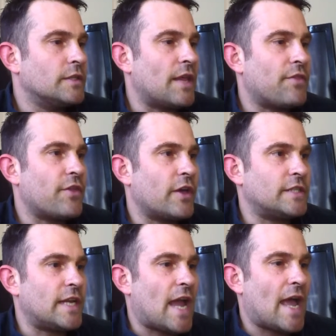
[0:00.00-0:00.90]

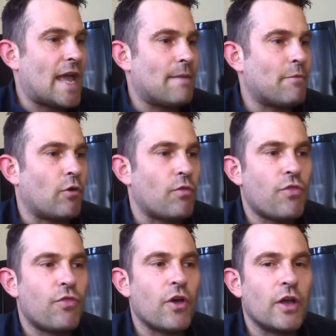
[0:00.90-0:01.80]
10:30 a.m. on
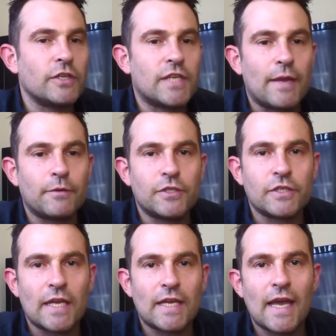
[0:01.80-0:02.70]
Thursday, which
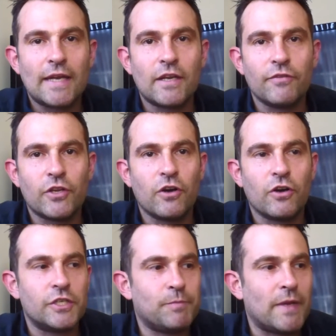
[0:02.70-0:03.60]
is again Governor
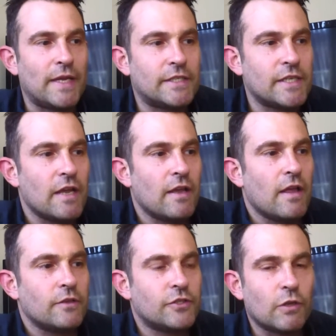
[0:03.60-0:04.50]
Carney speaks.
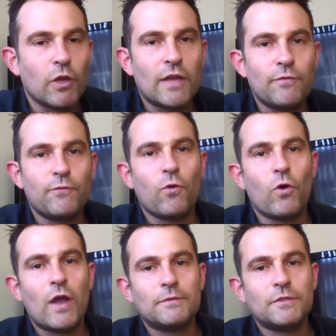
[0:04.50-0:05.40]
Still looking
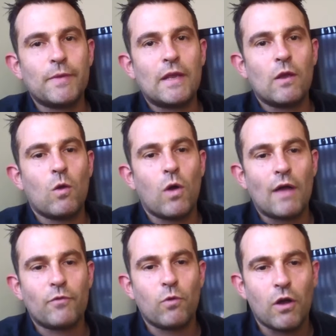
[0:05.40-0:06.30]
for him to
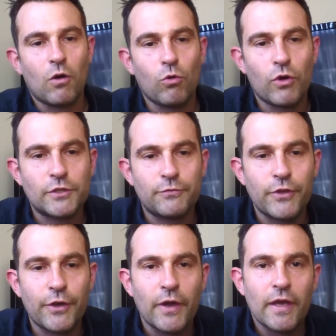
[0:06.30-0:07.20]
have quite a hawkish
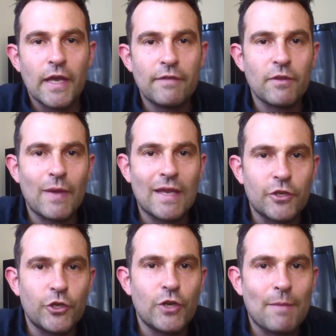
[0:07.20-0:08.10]
view, even though we had
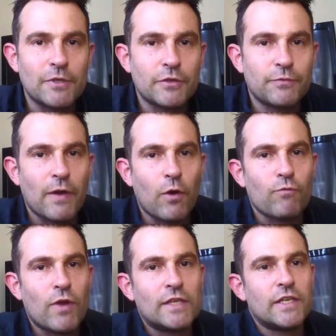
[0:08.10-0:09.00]
a unanimous vote
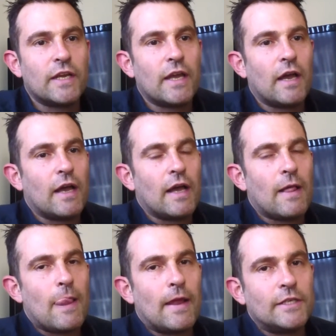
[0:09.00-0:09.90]
on raising
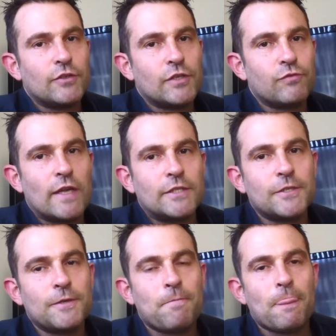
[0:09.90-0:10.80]
interest
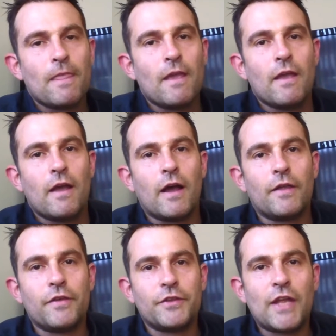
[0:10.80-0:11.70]
rates
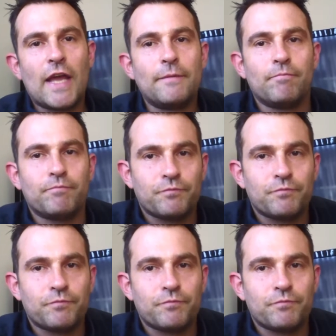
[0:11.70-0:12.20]
the other day,